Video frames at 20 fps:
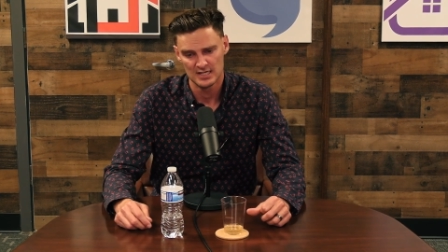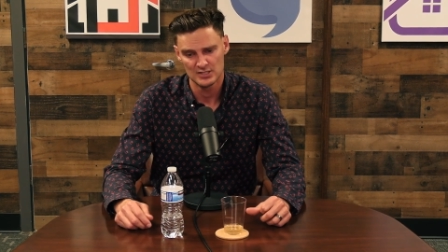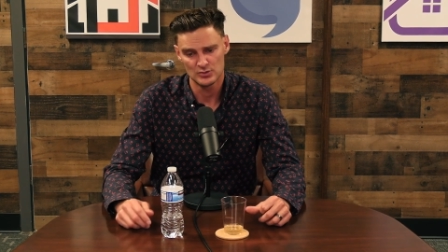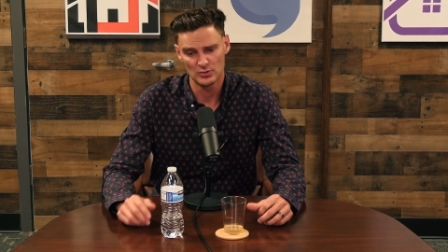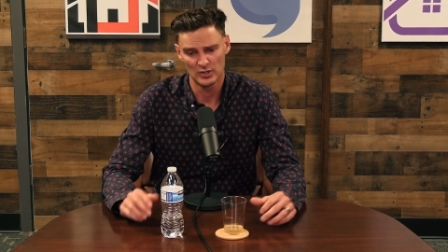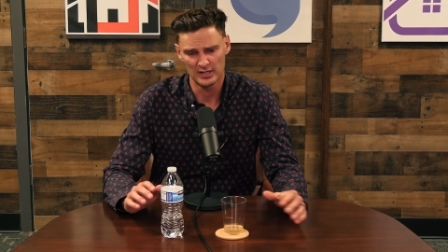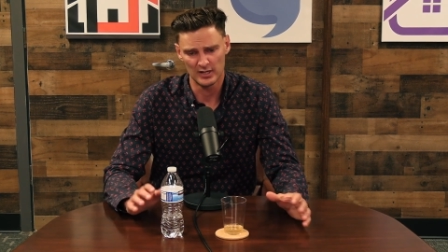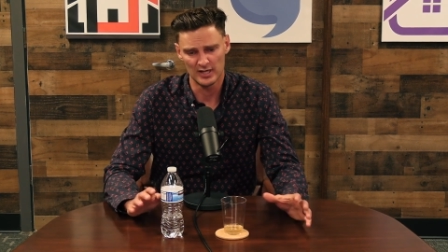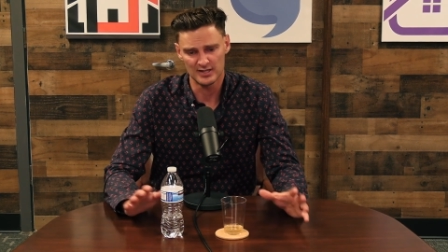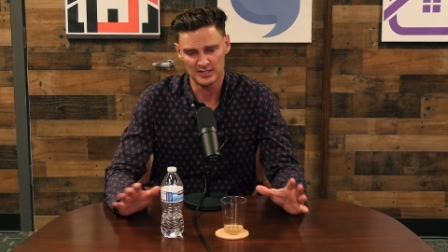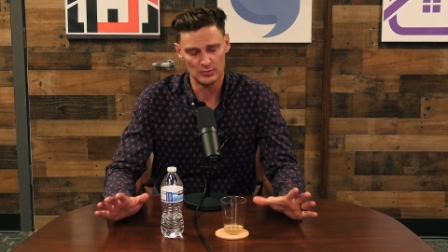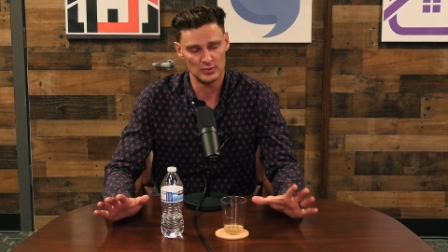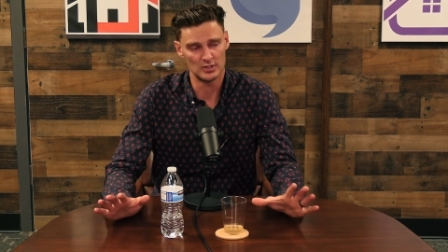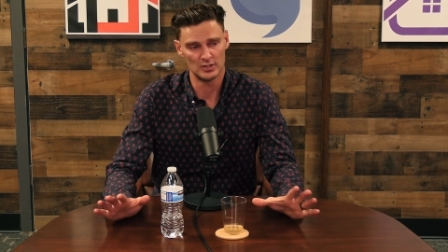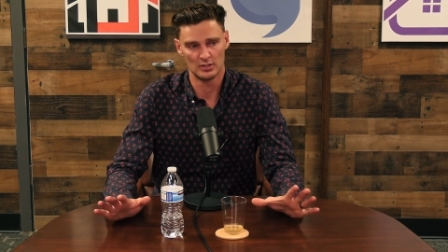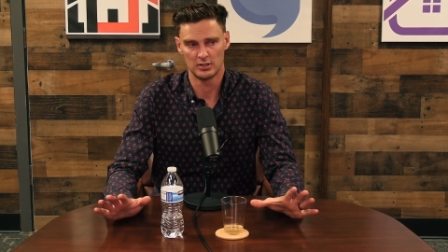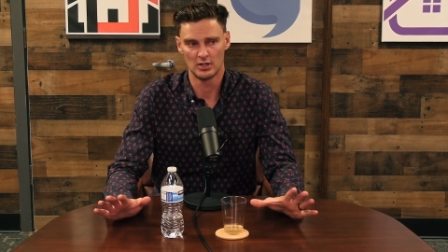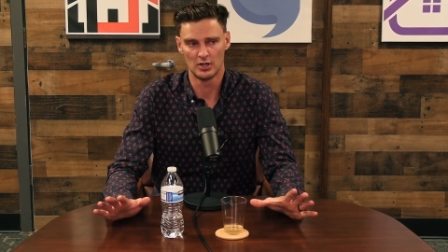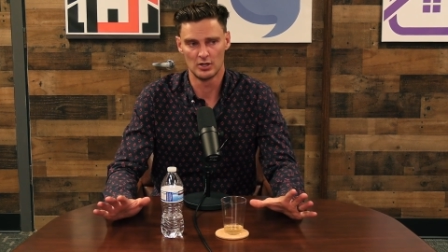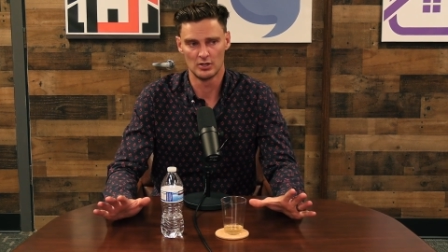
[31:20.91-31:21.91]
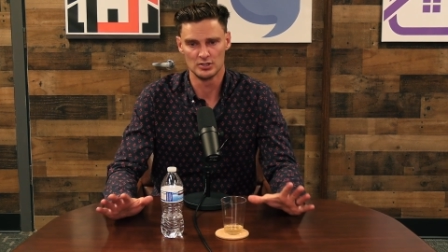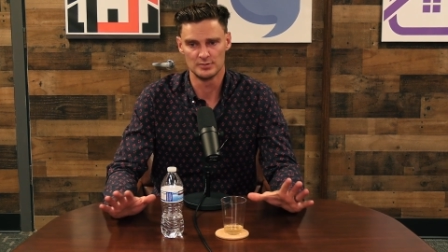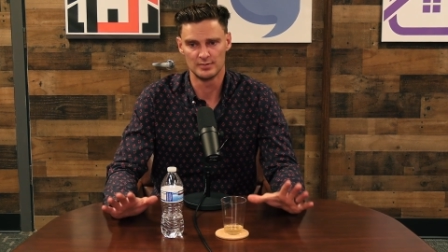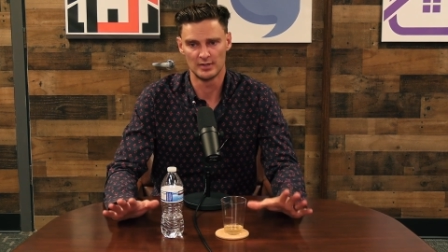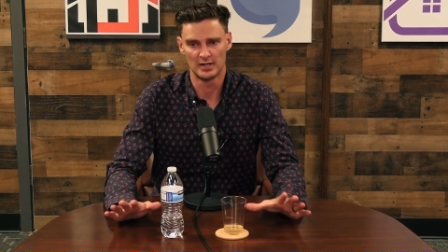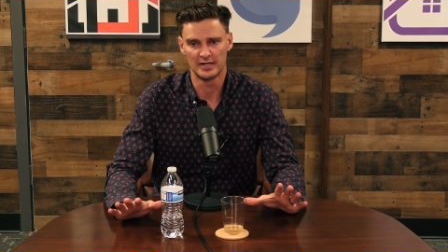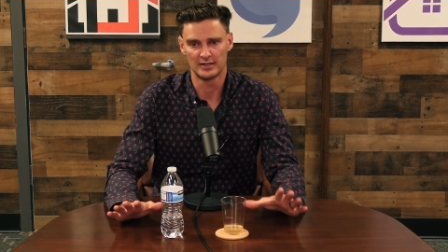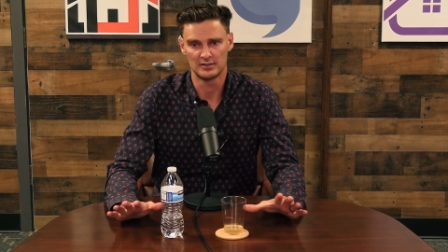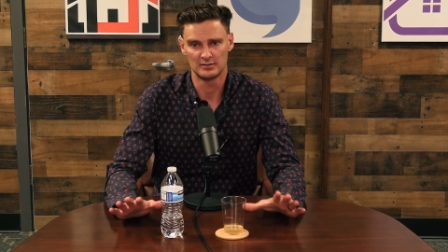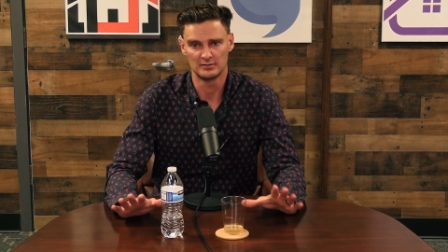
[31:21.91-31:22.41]
So we're like I think we can close,
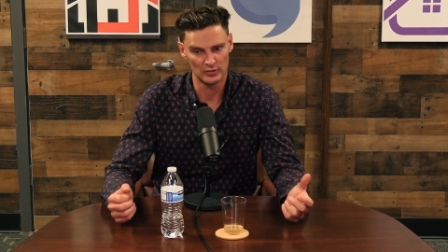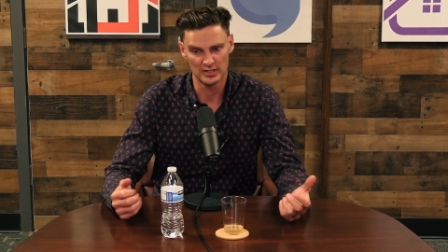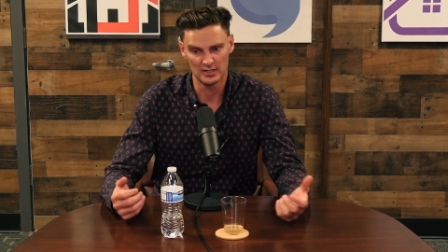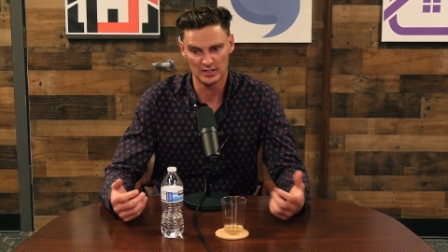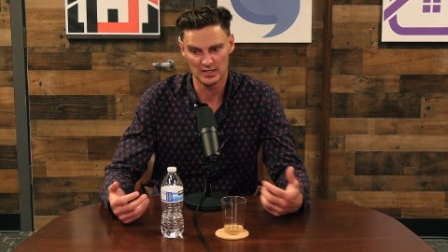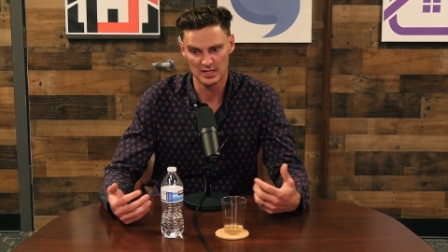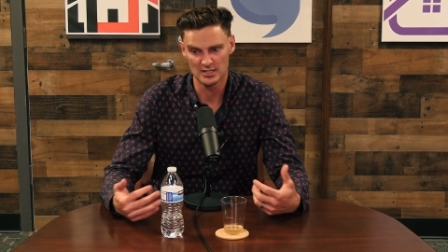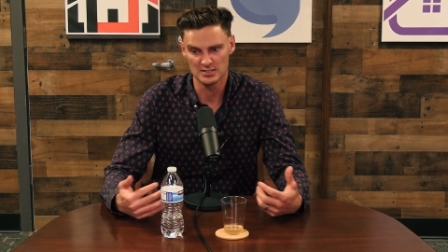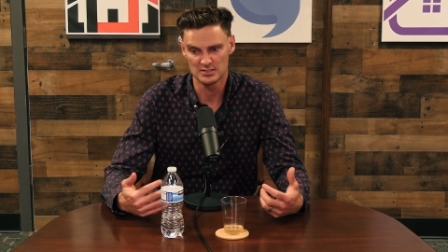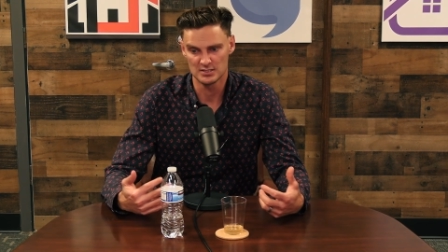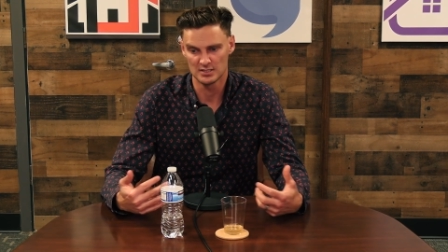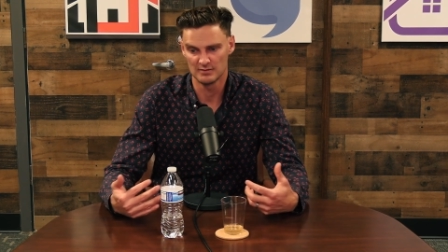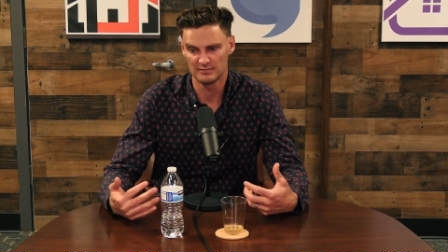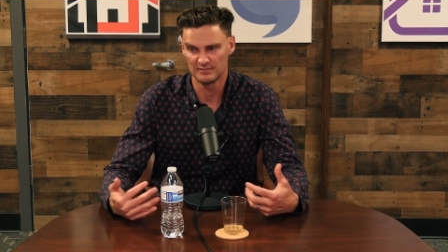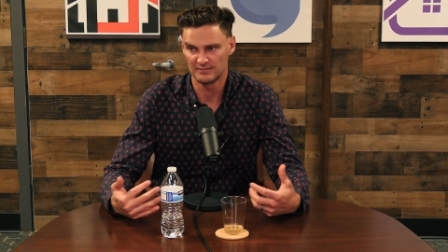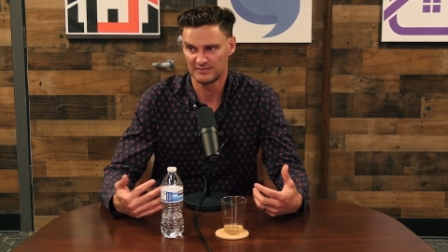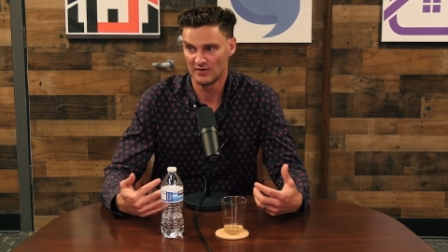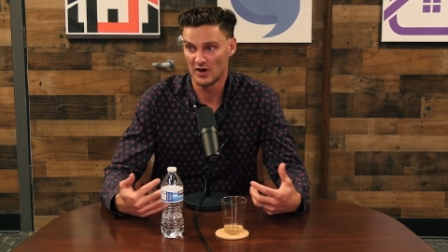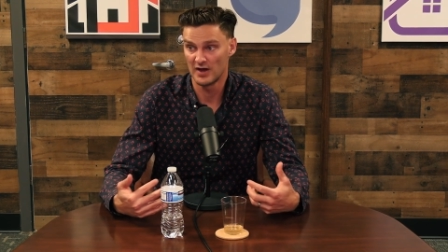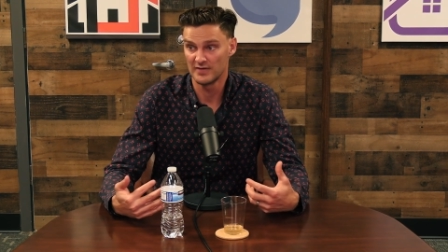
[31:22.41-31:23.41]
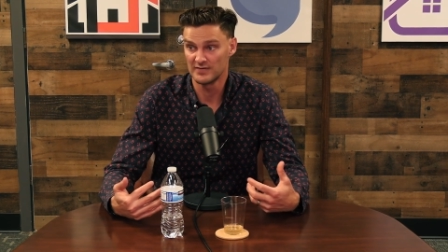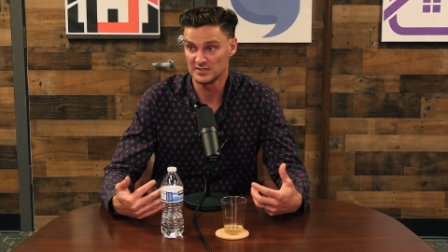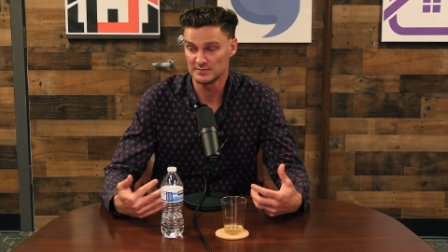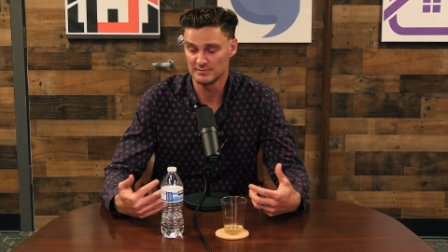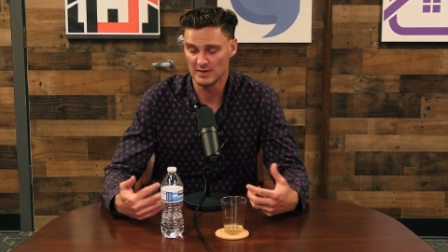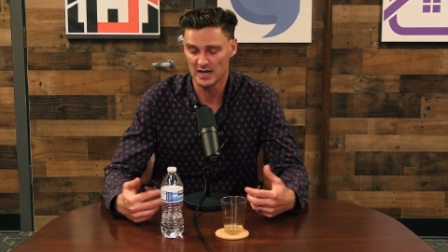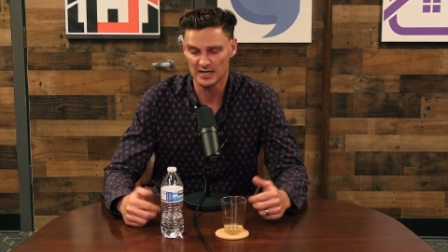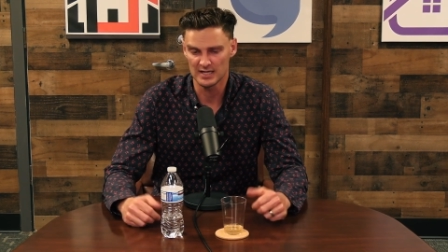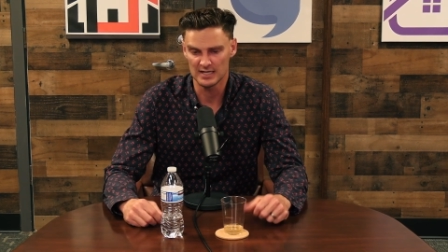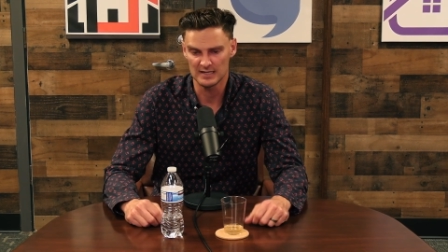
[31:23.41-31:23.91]
but like we need to find this
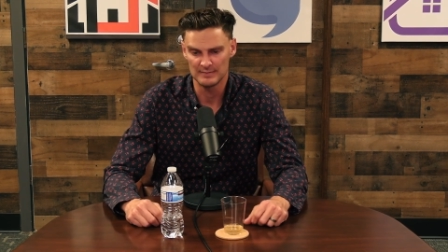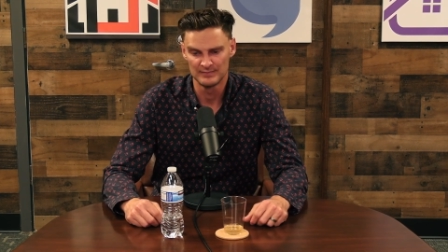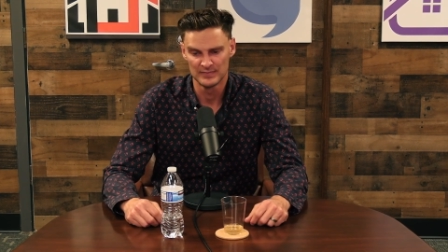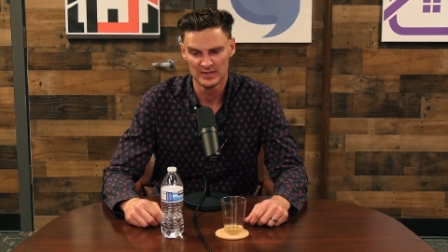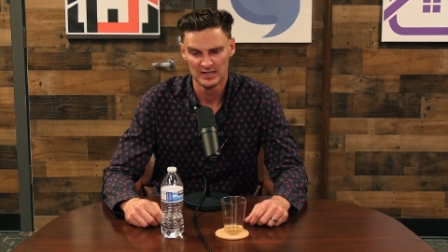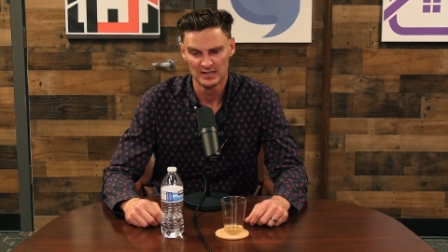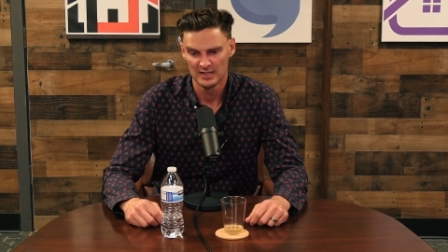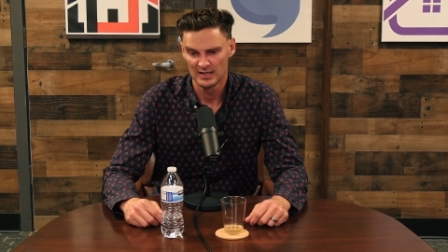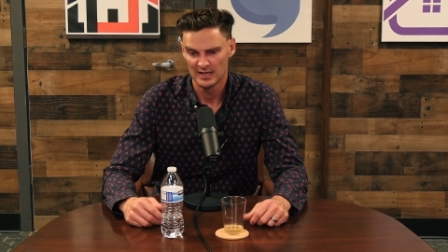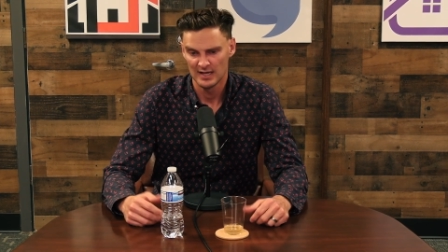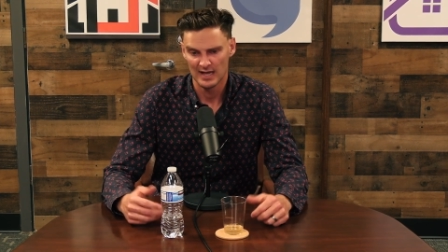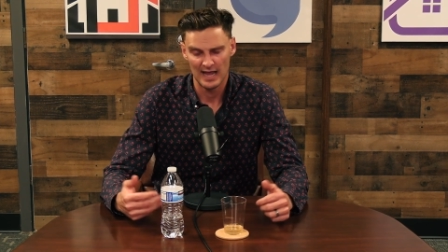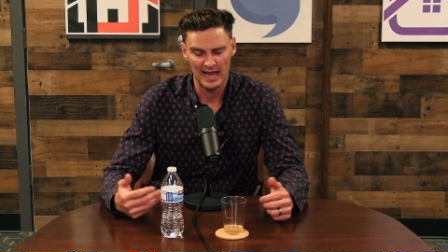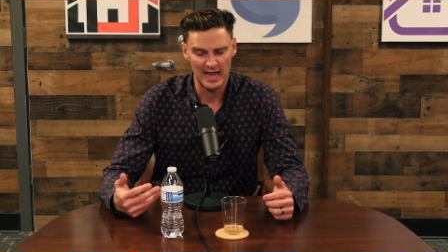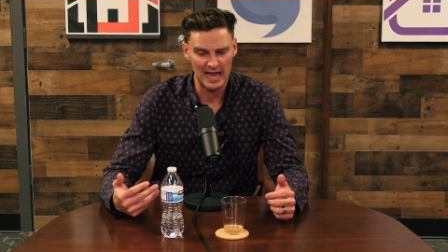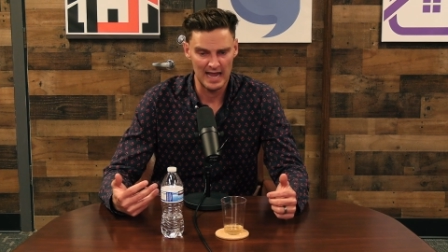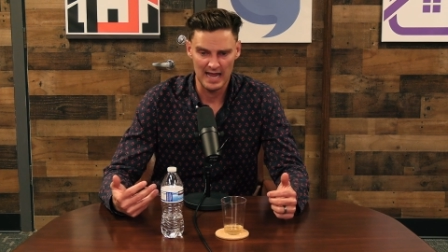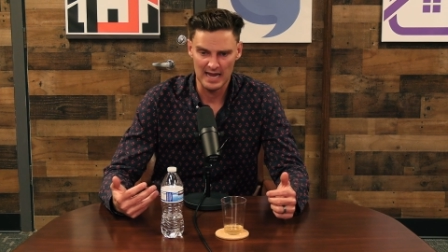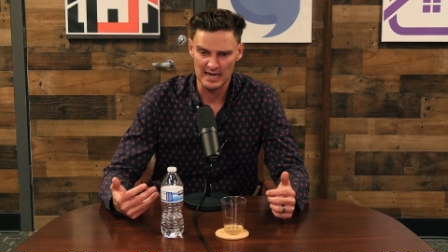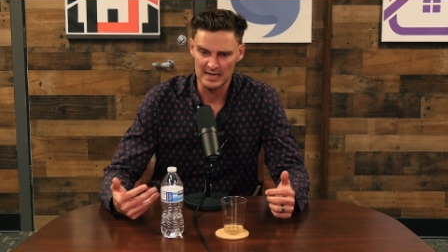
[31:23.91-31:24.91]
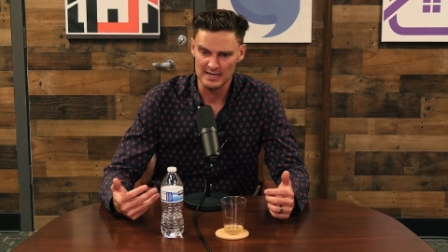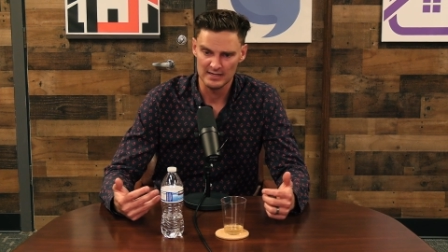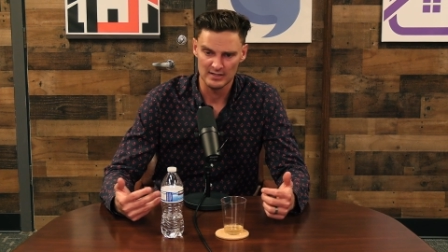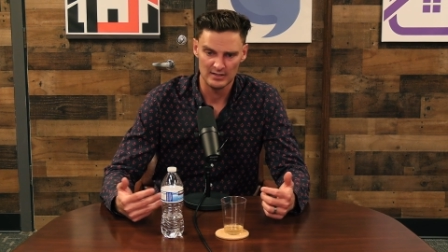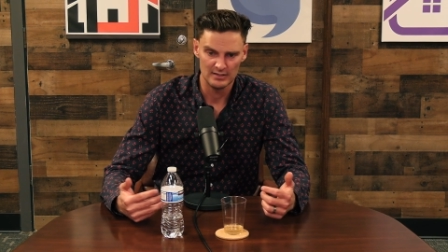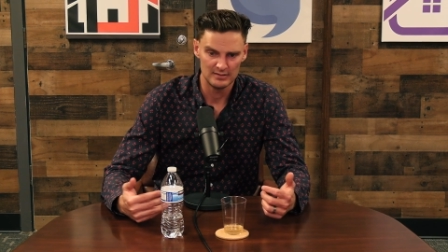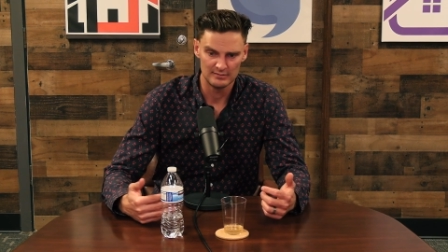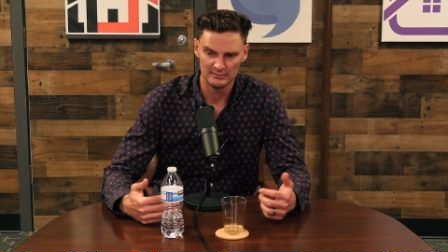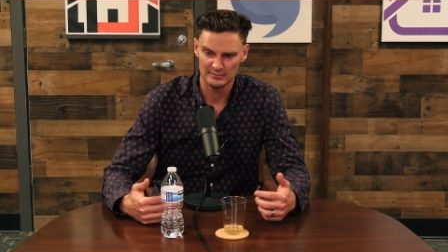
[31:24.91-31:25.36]
money, and.